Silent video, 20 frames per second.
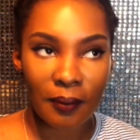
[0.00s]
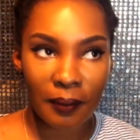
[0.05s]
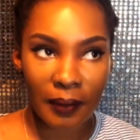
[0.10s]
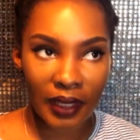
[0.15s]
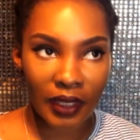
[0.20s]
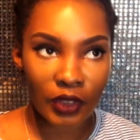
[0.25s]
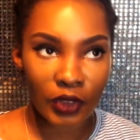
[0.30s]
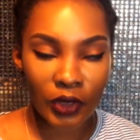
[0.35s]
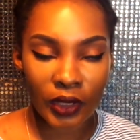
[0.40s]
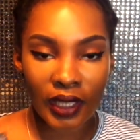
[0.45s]

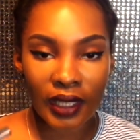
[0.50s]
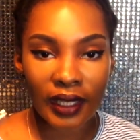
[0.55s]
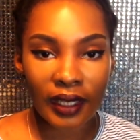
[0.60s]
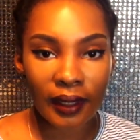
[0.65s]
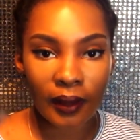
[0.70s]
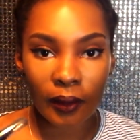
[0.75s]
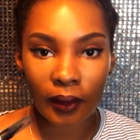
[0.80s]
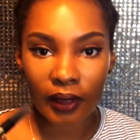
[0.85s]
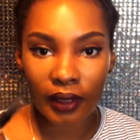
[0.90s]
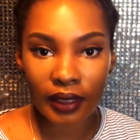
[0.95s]
my under eye
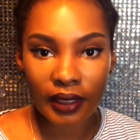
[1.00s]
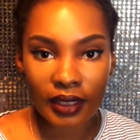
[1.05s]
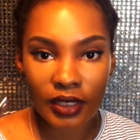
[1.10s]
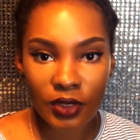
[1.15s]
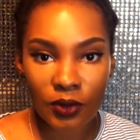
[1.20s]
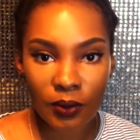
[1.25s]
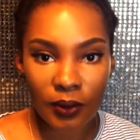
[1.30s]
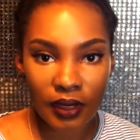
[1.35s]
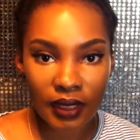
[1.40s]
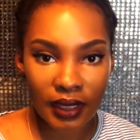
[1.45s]
area
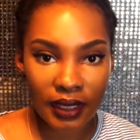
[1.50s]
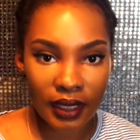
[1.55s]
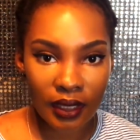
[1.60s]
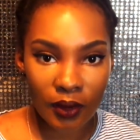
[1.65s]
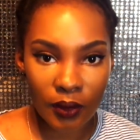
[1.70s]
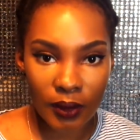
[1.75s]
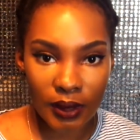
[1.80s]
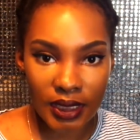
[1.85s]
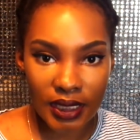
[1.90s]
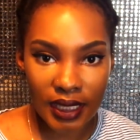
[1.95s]
gets really
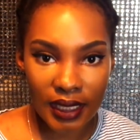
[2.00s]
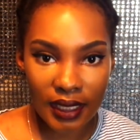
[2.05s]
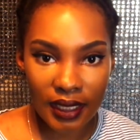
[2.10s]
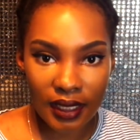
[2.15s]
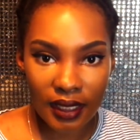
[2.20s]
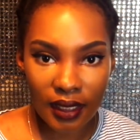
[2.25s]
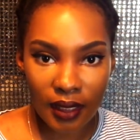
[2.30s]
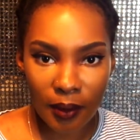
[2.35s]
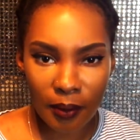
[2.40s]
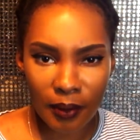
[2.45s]

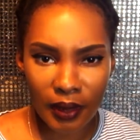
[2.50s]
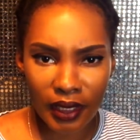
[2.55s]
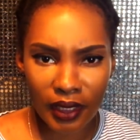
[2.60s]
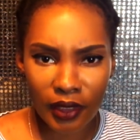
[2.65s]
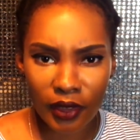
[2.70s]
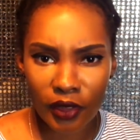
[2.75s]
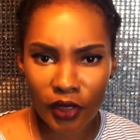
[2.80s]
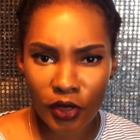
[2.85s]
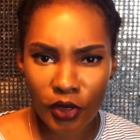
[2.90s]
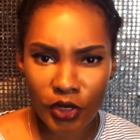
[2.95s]
irritated. I'm
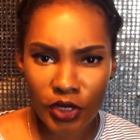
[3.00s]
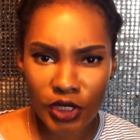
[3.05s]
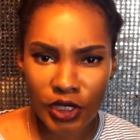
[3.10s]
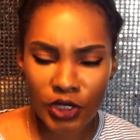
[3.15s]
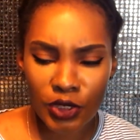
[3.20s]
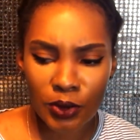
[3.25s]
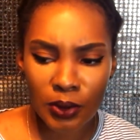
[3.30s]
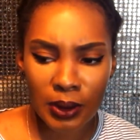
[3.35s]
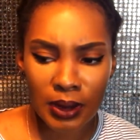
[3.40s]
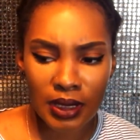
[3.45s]
like
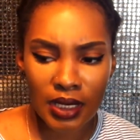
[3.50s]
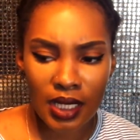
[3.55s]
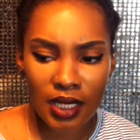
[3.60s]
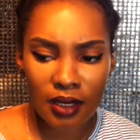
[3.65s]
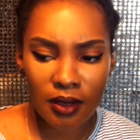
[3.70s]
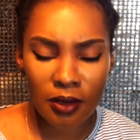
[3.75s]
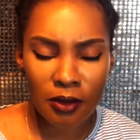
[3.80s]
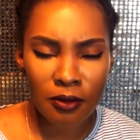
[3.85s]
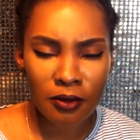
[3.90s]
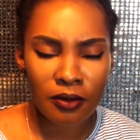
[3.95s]
allergic to a
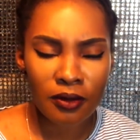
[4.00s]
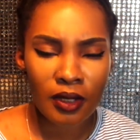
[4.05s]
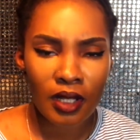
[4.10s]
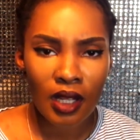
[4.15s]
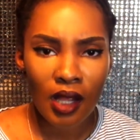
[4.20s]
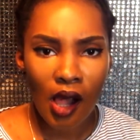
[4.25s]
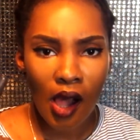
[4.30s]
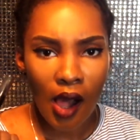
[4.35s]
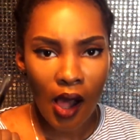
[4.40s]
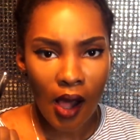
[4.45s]
lot
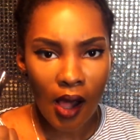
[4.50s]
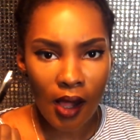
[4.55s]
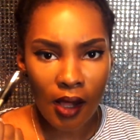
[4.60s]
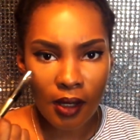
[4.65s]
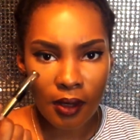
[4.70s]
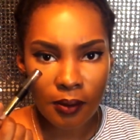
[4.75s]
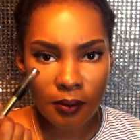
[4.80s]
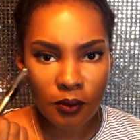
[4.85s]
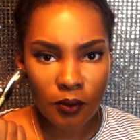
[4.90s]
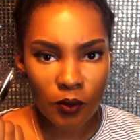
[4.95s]

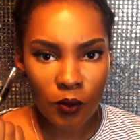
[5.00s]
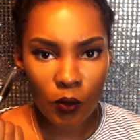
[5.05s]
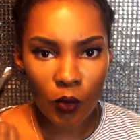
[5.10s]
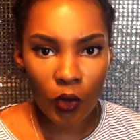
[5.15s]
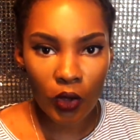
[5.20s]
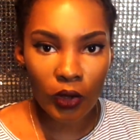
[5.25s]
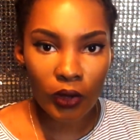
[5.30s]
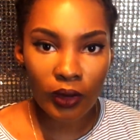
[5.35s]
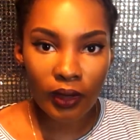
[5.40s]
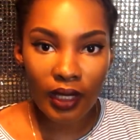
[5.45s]
of
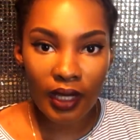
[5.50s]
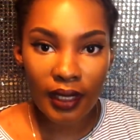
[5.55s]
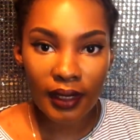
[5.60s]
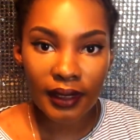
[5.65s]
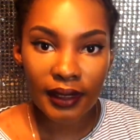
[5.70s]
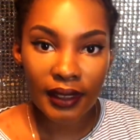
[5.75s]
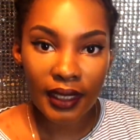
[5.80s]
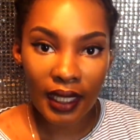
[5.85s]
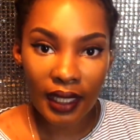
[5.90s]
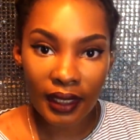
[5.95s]

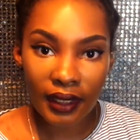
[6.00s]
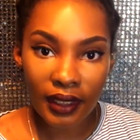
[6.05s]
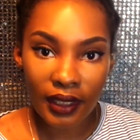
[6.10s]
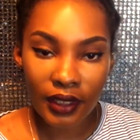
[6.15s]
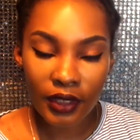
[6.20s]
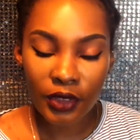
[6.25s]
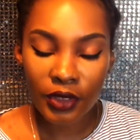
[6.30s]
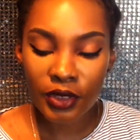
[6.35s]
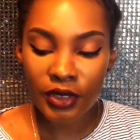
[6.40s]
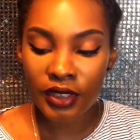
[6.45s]
waterline
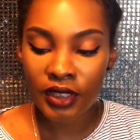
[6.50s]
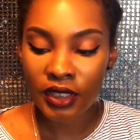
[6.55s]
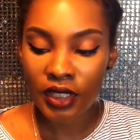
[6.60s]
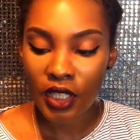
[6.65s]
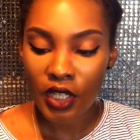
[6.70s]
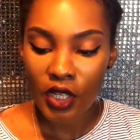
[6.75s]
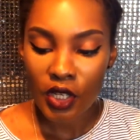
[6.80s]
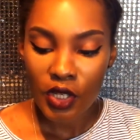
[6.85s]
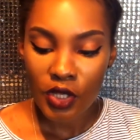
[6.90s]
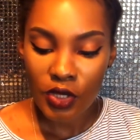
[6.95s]
eyeliners,
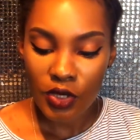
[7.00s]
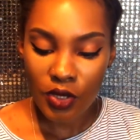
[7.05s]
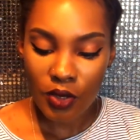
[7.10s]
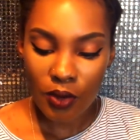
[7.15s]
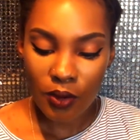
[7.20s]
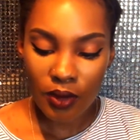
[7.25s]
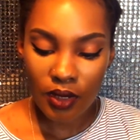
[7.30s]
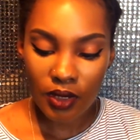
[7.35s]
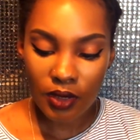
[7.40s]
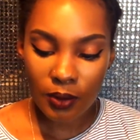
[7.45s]

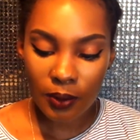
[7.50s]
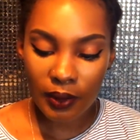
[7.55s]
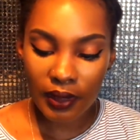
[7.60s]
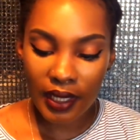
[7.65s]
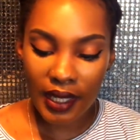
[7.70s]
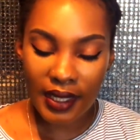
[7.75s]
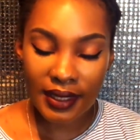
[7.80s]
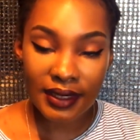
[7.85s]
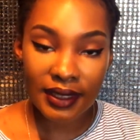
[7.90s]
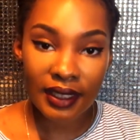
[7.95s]
so this
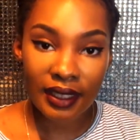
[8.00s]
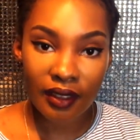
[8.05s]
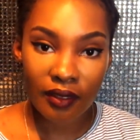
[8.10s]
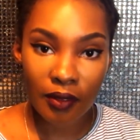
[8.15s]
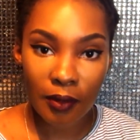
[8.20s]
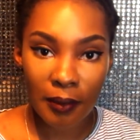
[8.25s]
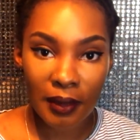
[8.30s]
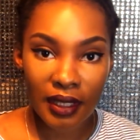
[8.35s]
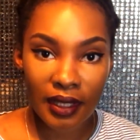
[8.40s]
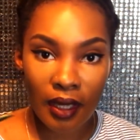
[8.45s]
one hasn't
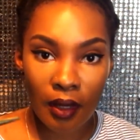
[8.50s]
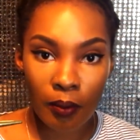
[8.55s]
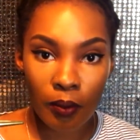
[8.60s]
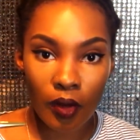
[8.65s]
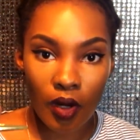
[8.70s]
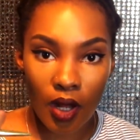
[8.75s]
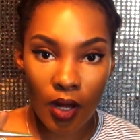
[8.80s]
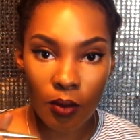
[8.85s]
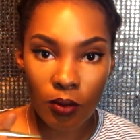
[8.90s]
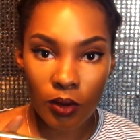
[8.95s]
given me that
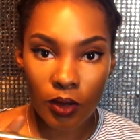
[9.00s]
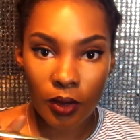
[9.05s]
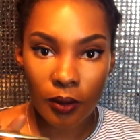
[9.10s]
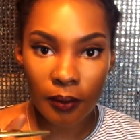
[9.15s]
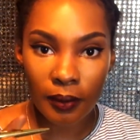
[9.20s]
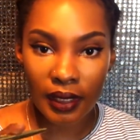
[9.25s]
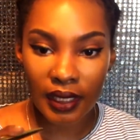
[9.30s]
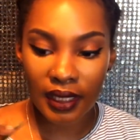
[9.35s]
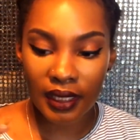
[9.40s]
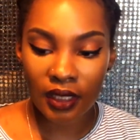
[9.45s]

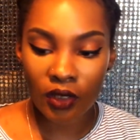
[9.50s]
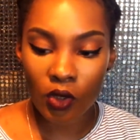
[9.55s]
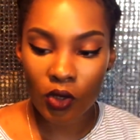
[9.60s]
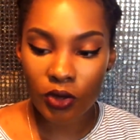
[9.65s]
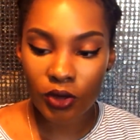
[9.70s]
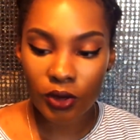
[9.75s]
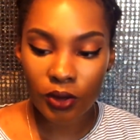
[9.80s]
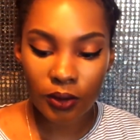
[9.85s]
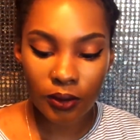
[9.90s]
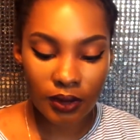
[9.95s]
problem, and it
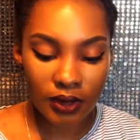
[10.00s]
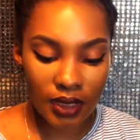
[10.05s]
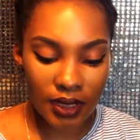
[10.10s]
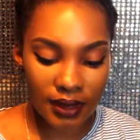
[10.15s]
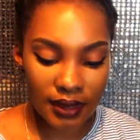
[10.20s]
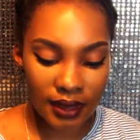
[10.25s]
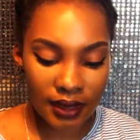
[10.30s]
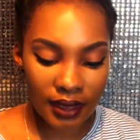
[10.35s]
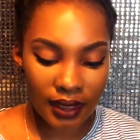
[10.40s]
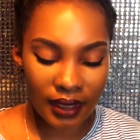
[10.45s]
also
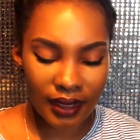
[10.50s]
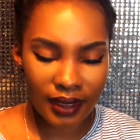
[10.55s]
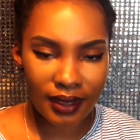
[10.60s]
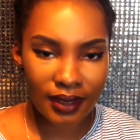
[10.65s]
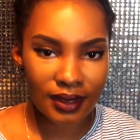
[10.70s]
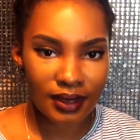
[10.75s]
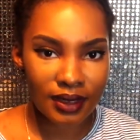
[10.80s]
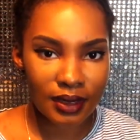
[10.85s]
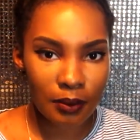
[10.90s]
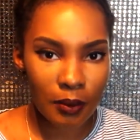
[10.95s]
doesn't like
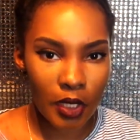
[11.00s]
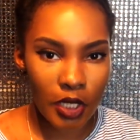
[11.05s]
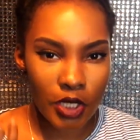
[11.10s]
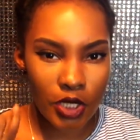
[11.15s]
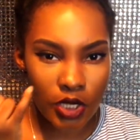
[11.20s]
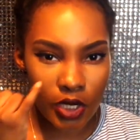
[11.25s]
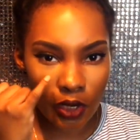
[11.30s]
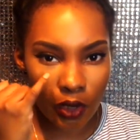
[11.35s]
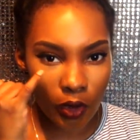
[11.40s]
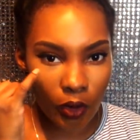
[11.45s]

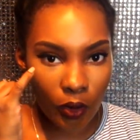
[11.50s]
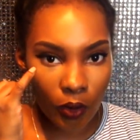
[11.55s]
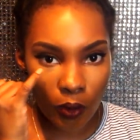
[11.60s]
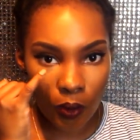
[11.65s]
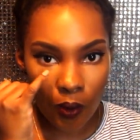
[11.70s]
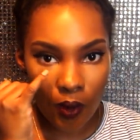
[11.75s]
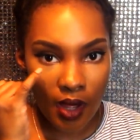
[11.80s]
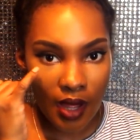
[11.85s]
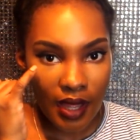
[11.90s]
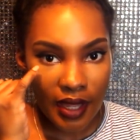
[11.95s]
smudge and
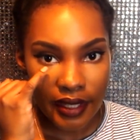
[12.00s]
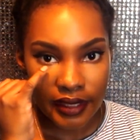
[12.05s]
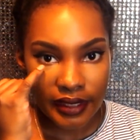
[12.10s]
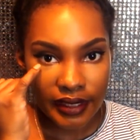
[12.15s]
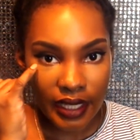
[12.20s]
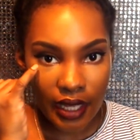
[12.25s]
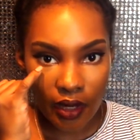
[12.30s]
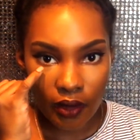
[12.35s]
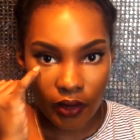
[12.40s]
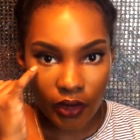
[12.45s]
go
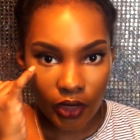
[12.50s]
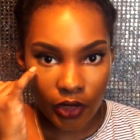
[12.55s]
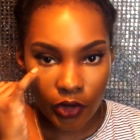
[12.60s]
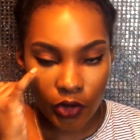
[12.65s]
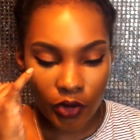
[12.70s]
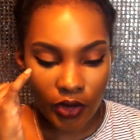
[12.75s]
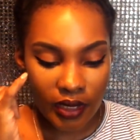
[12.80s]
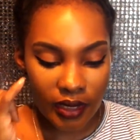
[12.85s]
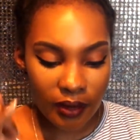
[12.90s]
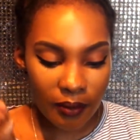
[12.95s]
down
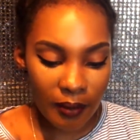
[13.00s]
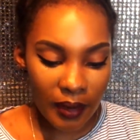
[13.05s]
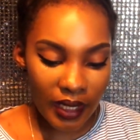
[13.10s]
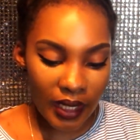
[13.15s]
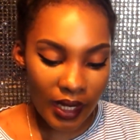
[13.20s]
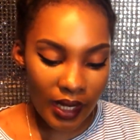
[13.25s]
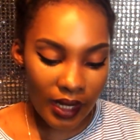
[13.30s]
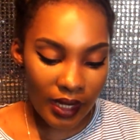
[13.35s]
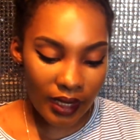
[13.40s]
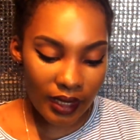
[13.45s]
underneath
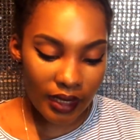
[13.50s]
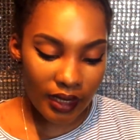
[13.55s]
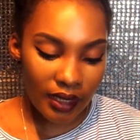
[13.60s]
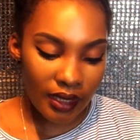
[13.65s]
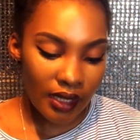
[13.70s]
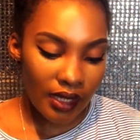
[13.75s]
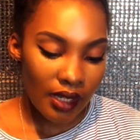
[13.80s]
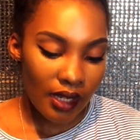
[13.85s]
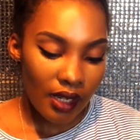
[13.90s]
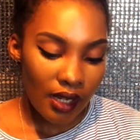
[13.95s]
my
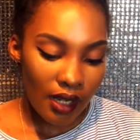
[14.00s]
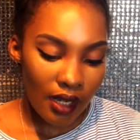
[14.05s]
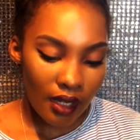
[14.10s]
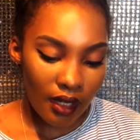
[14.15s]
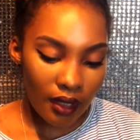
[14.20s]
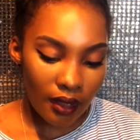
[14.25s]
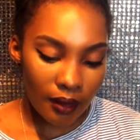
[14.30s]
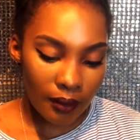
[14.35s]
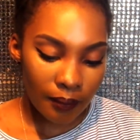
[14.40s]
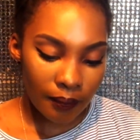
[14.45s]

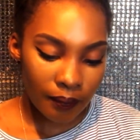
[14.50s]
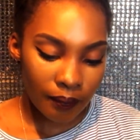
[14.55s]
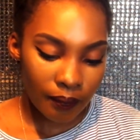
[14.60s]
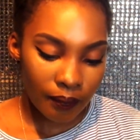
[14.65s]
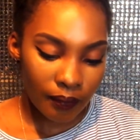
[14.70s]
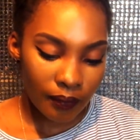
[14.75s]
eye.